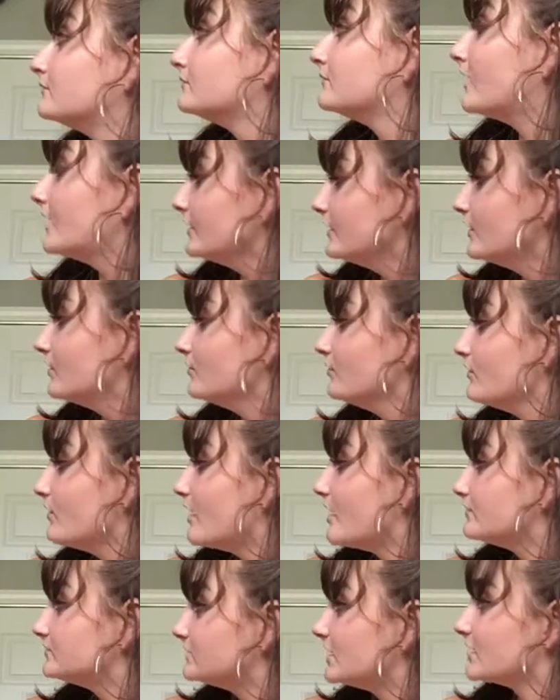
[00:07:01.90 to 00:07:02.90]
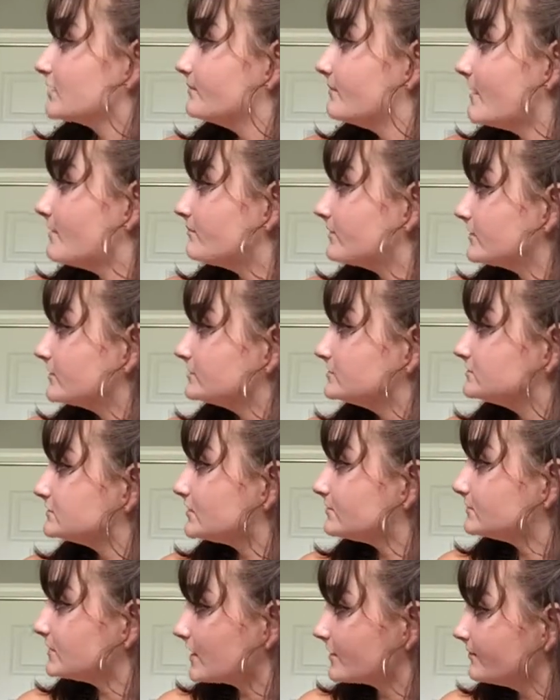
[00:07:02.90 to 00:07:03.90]
I know, I'm talking about birds,
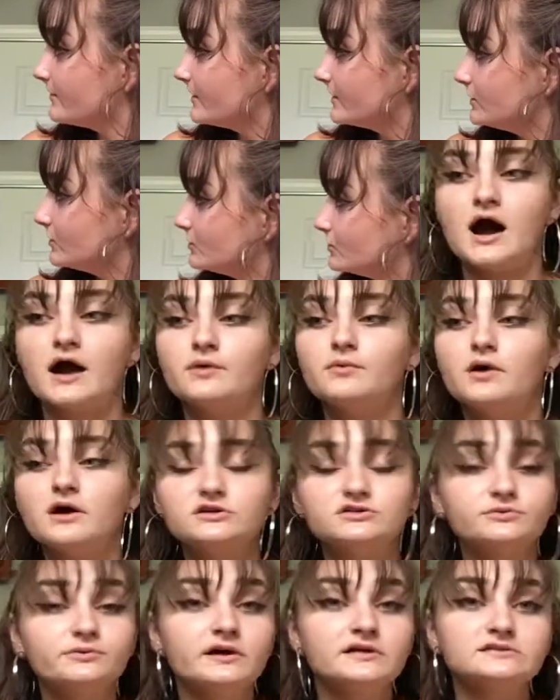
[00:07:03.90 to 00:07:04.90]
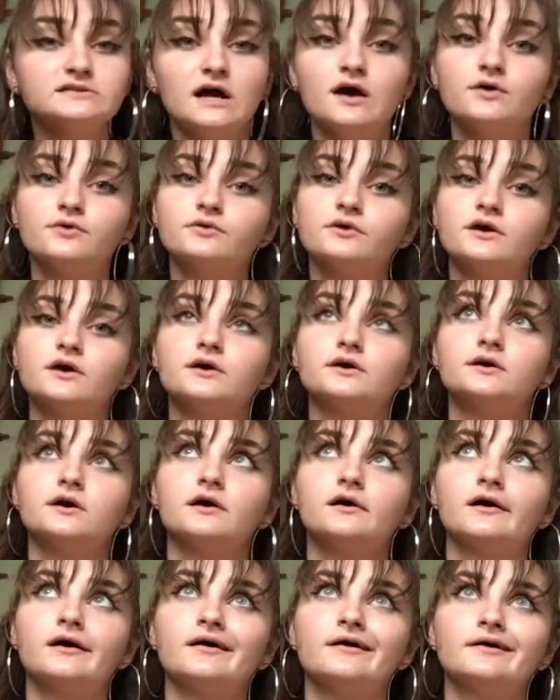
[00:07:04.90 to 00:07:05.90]
I'm talking about you. I walked around town,
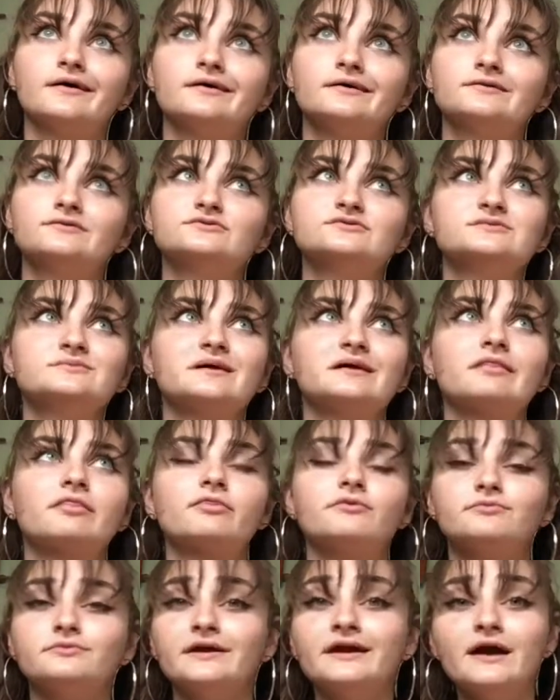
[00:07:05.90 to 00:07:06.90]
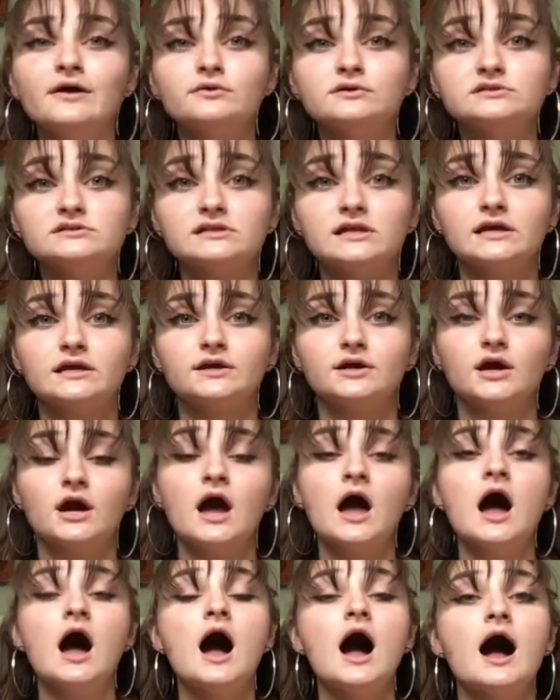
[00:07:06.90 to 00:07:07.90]
it was about 3 hours later.
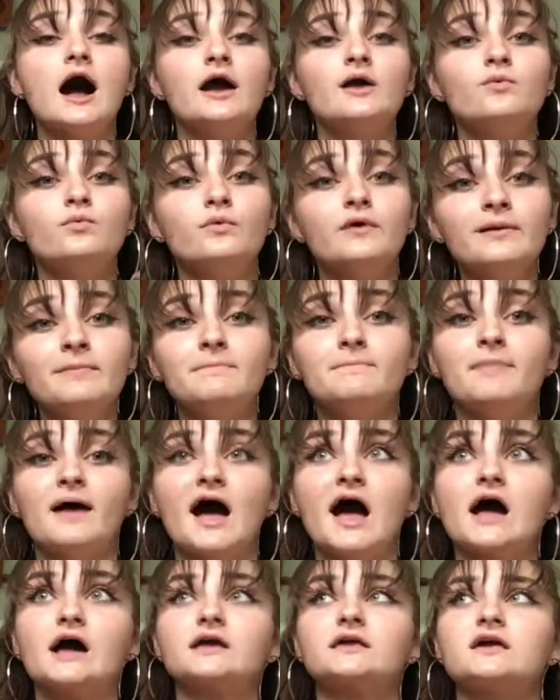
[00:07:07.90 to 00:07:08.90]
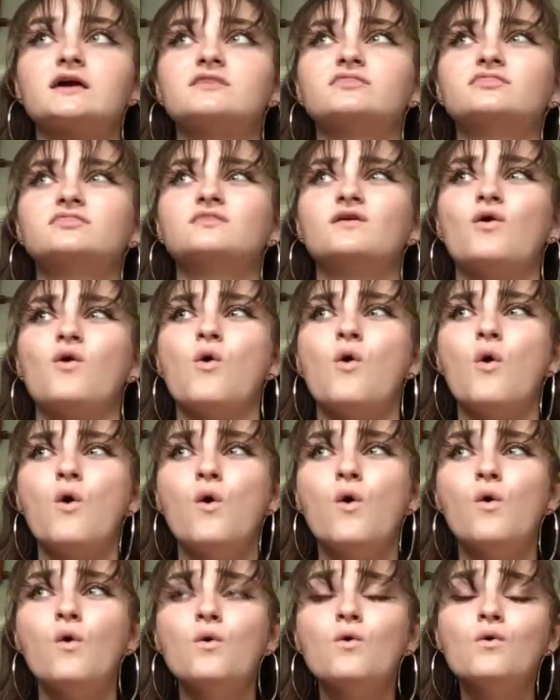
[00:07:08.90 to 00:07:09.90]
I went back and the
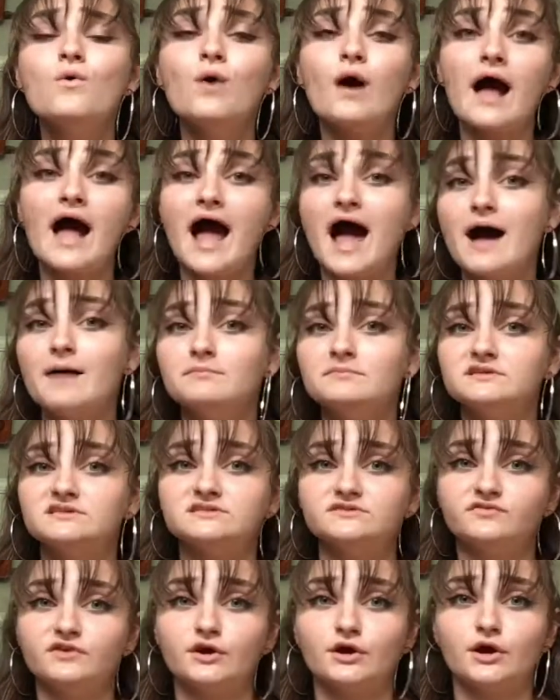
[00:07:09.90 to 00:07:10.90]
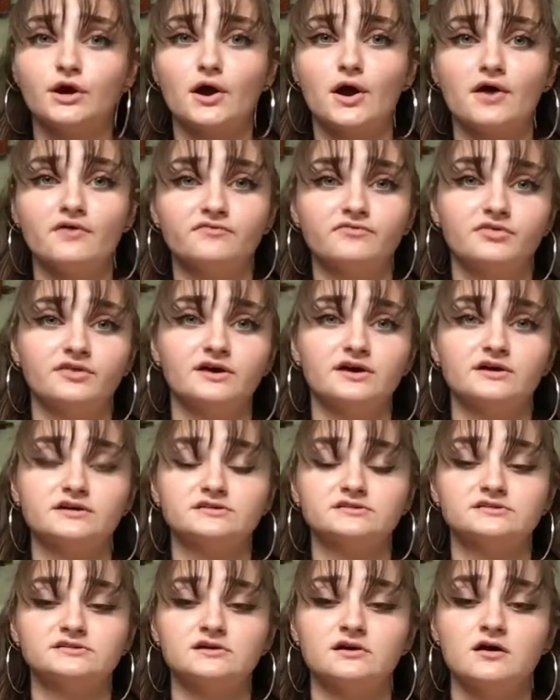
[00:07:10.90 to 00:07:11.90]
whole atmosphere of
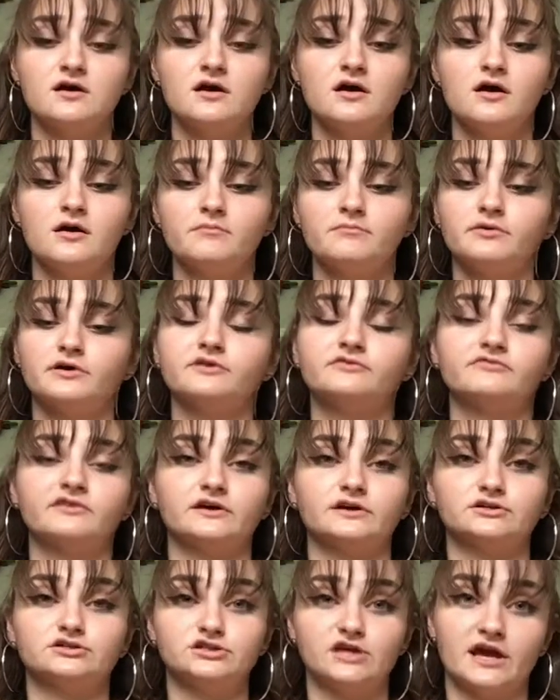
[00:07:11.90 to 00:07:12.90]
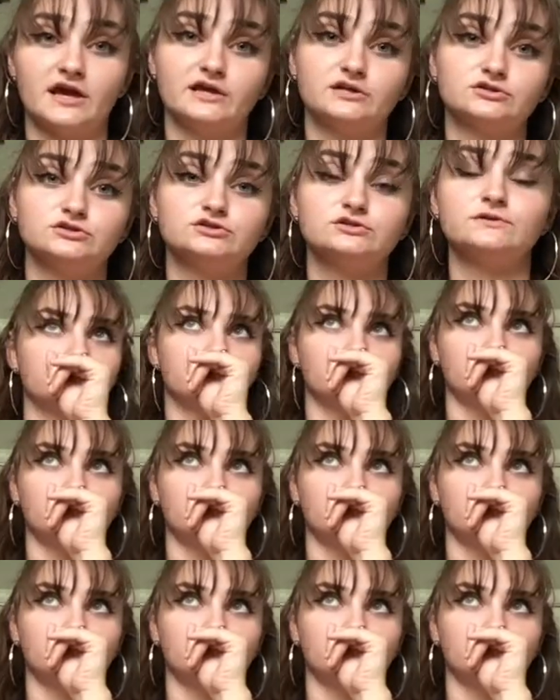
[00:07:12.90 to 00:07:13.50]
this bird fair changed.